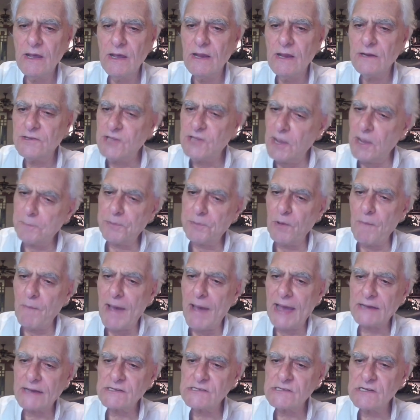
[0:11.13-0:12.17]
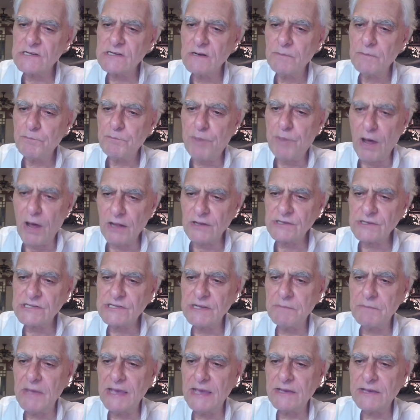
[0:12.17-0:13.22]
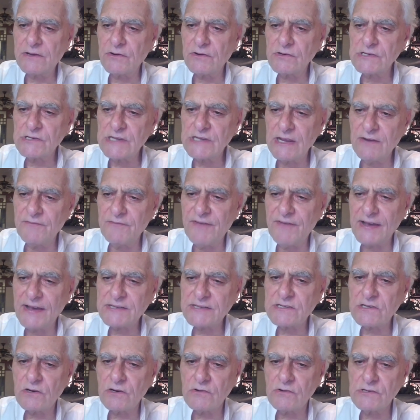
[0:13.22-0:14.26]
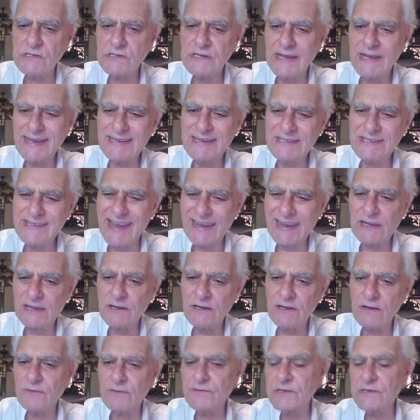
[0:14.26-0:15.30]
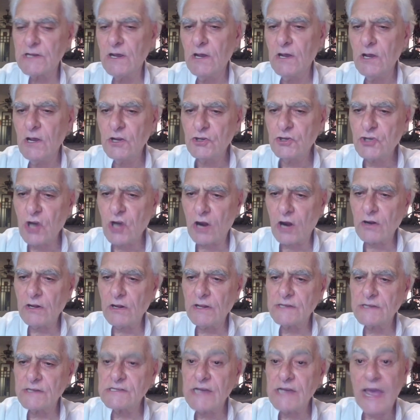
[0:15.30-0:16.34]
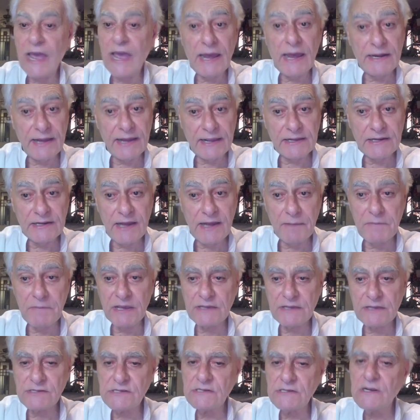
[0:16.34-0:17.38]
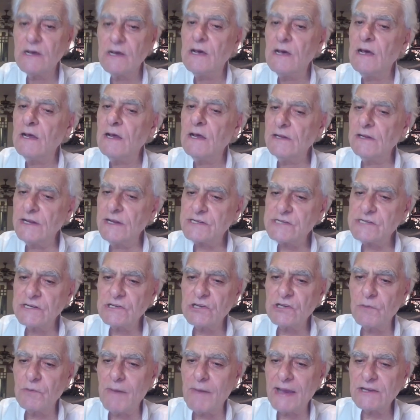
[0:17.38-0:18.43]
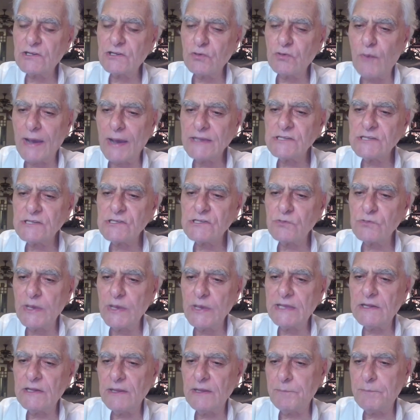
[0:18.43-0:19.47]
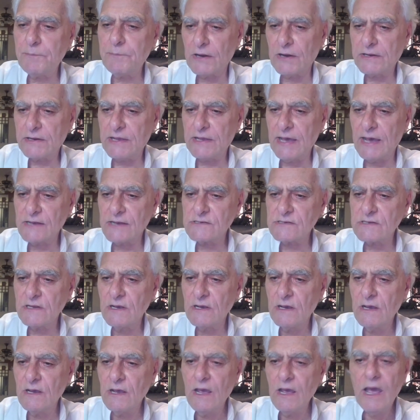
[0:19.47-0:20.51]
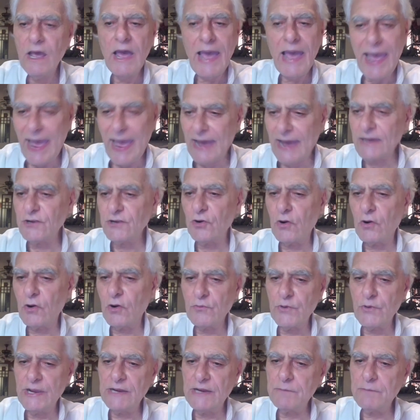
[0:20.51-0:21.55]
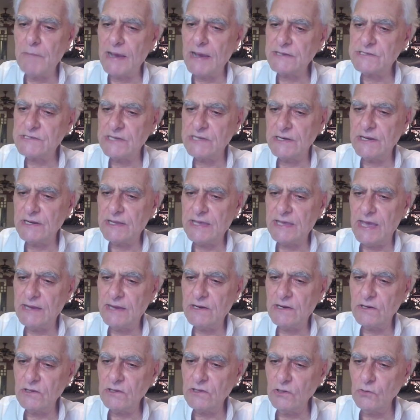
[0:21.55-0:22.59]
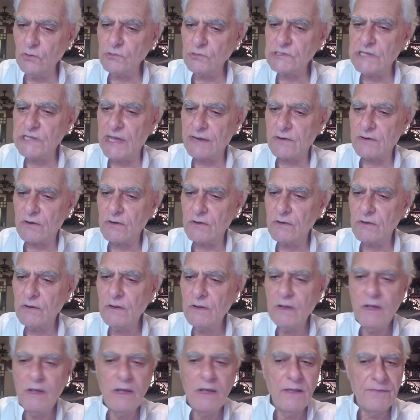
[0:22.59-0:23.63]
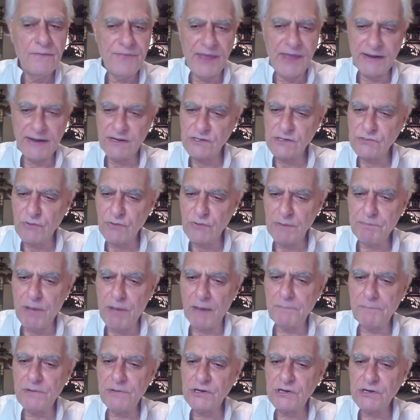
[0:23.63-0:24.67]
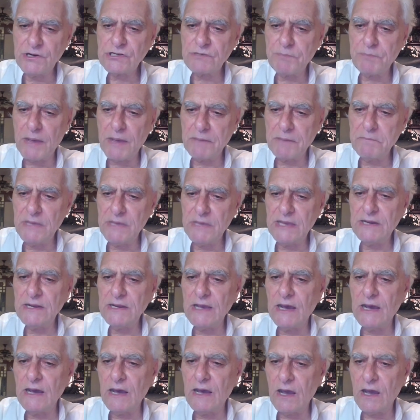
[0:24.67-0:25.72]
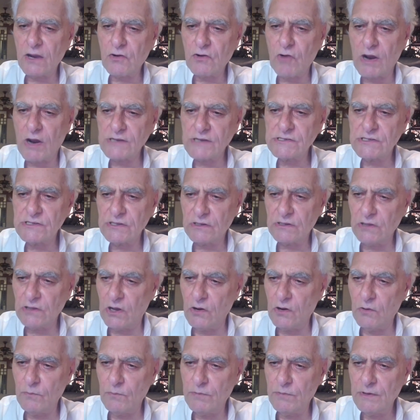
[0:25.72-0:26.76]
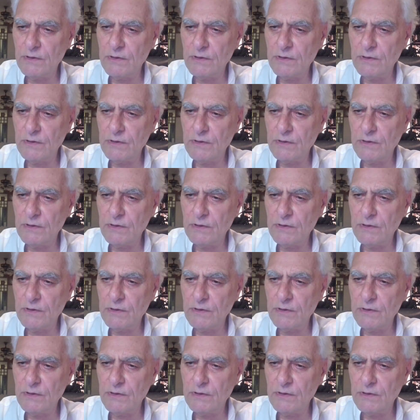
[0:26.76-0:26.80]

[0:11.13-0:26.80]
Diplomats, policymakers, investors, executives, journalists, and academics listen to my twice-weekly podcast and/or read my syndicated newsletter that is republished by media across the globe.